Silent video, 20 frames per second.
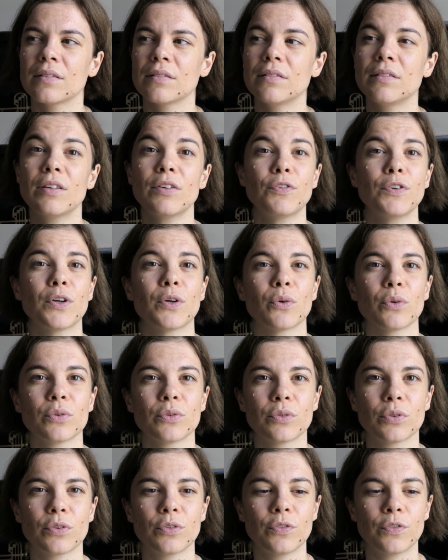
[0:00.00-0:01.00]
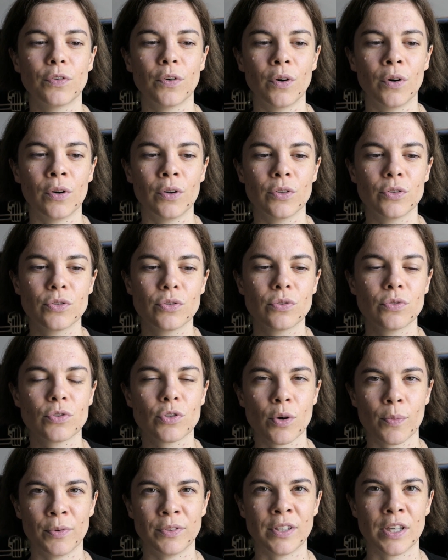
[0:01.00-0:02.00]
difficult for
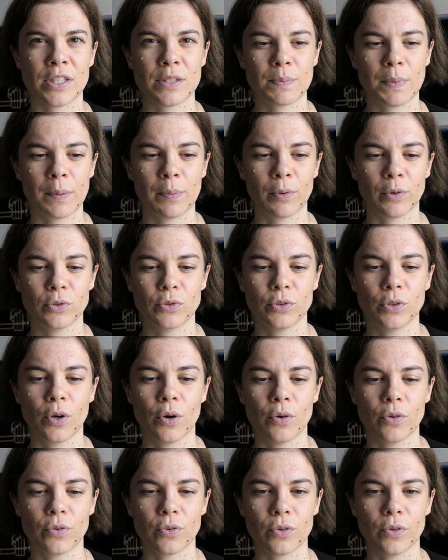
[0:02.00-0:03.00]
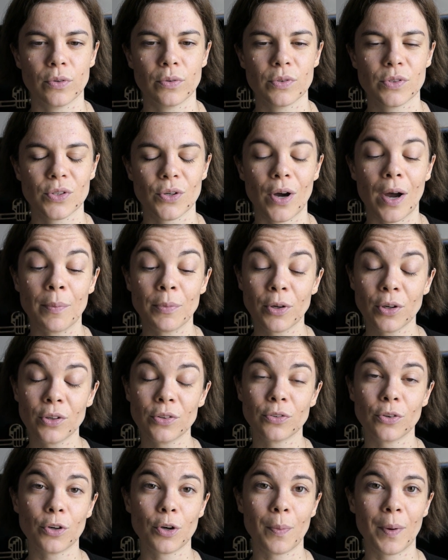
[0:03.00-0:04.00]
traumatized people to go through. So I'm going to
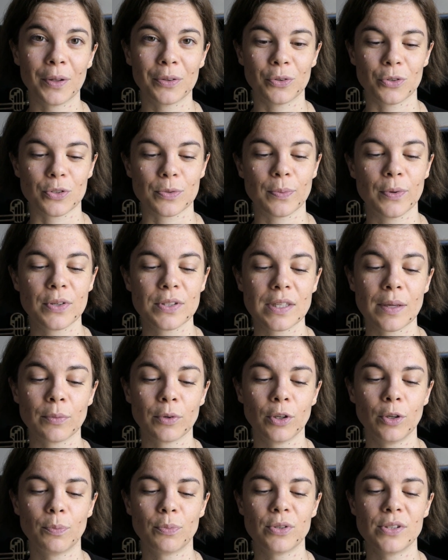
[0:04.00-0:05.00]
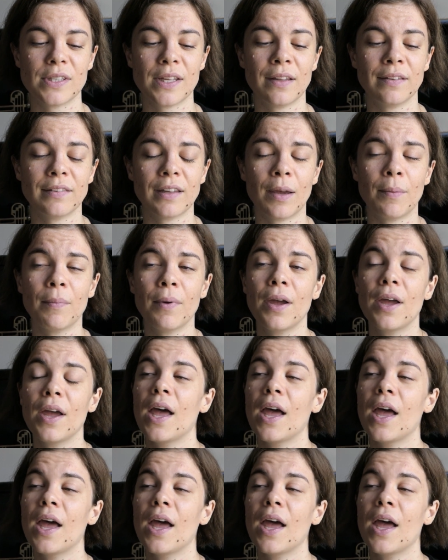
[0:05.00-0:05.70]
talk about those books. I'm going to present them.